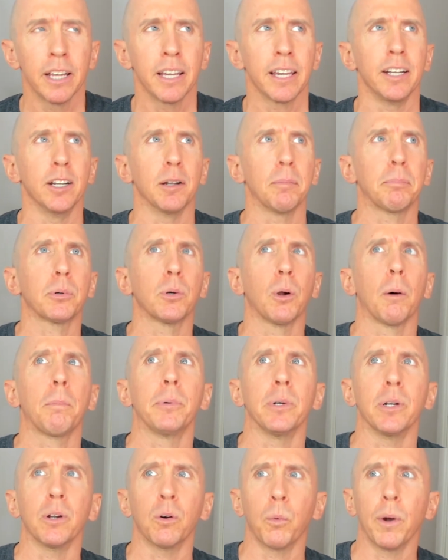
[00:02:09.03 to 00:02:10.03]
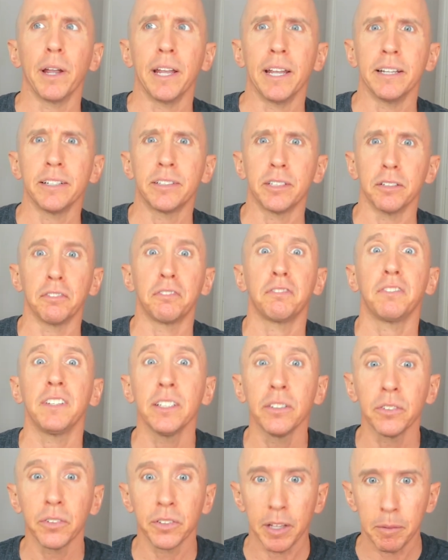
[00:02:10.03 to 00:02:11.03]
and an appropriate way to
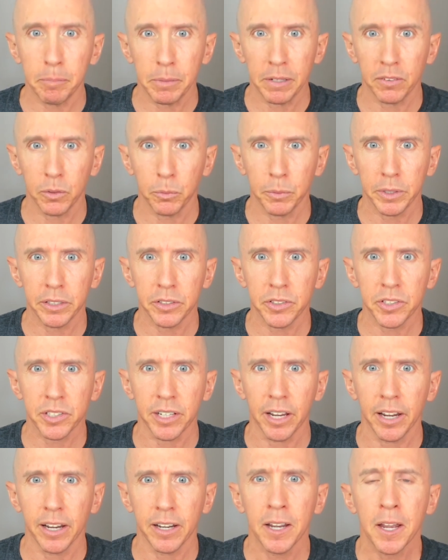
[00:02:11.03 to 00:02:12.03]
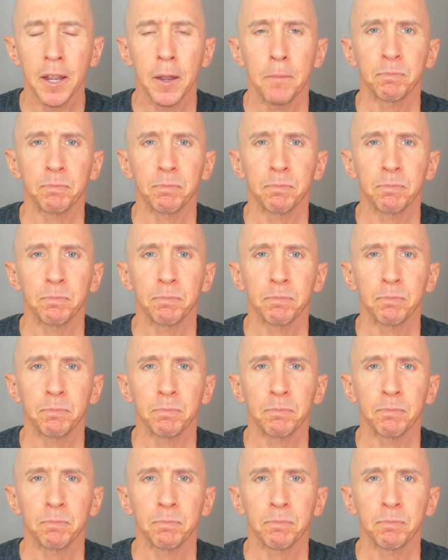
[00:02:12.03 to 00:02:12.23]
feel them, even we could say.